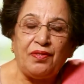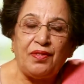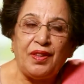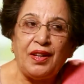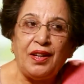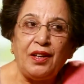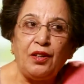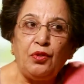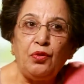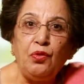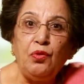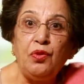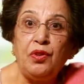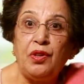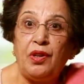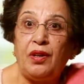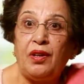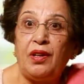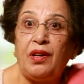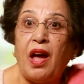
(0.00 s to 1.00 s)
there are
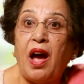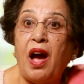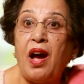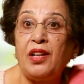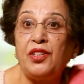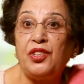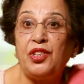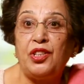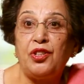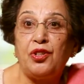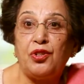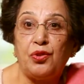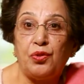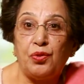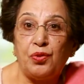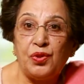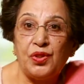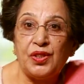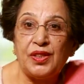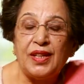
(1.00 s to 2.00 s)
two large
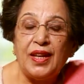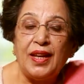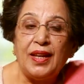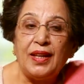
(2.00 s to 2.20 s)
issues